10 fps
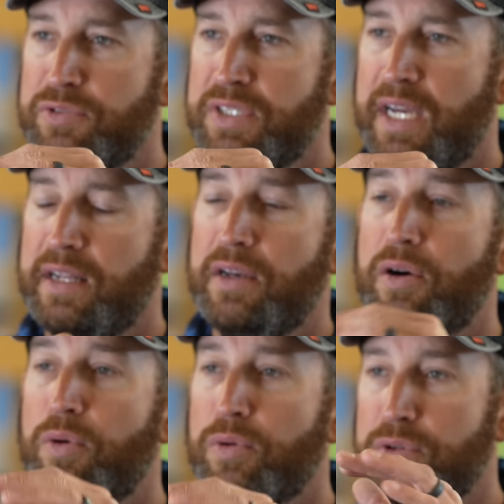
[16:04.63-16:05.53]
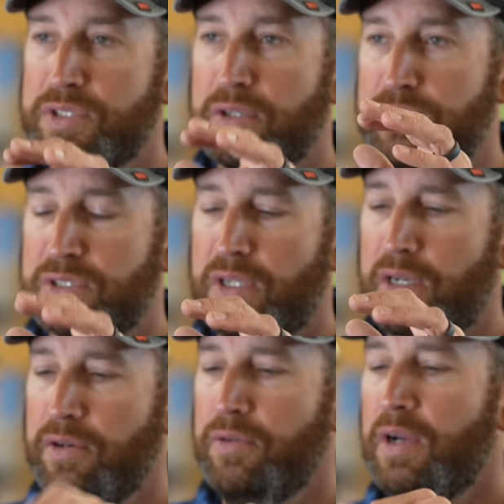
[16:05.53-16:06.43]
shallow or so
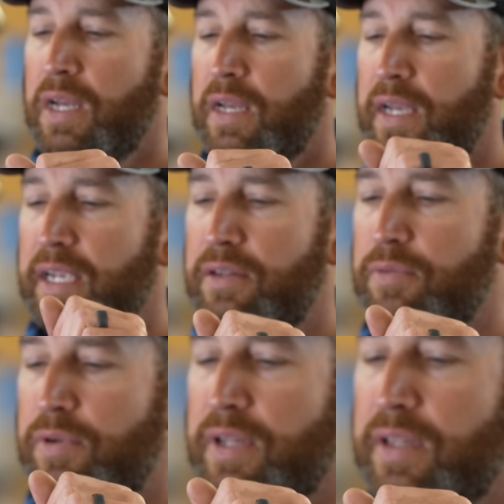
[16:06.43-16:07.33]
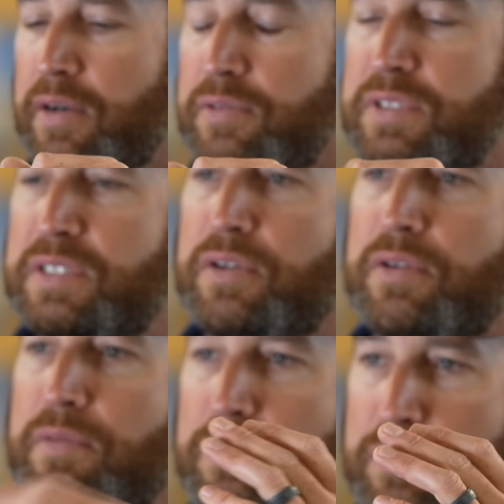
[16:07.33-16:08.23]
slow. Either one of those, it's going
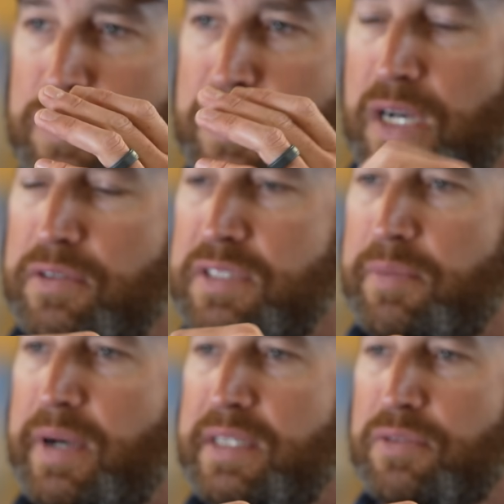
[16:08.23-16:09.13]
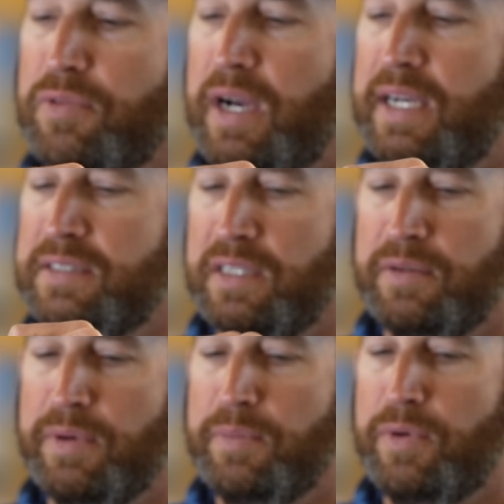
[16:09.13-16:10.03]
to just cause that bait to rise a
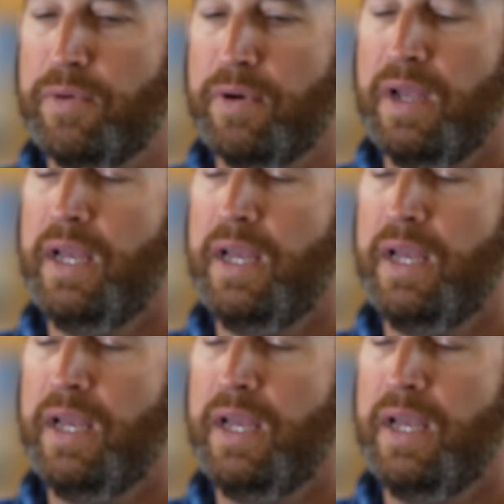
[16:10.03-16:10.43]
little bit more,